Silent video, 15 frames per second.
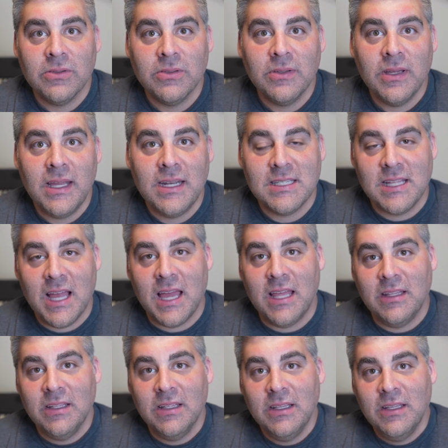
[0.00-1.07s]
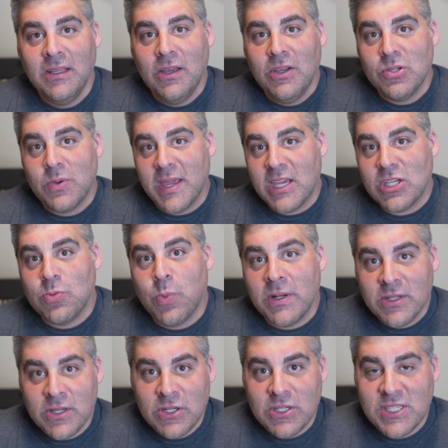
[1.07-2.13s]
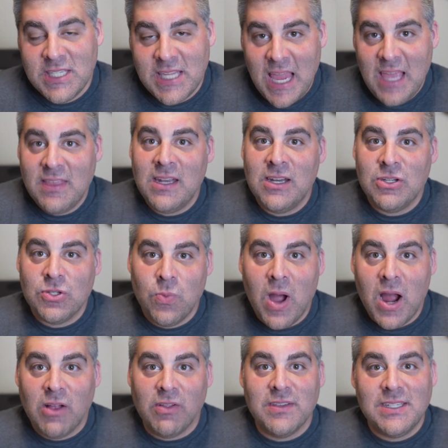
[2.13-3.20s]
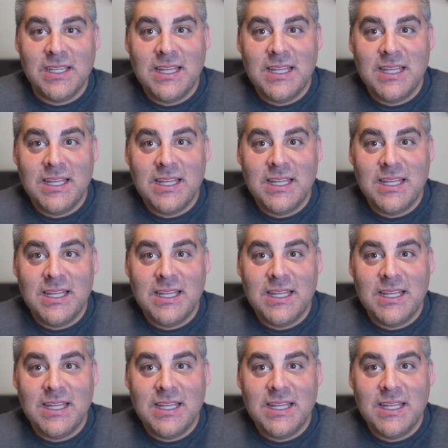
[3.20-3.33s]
It is not. So I guess one could say that it is wireless.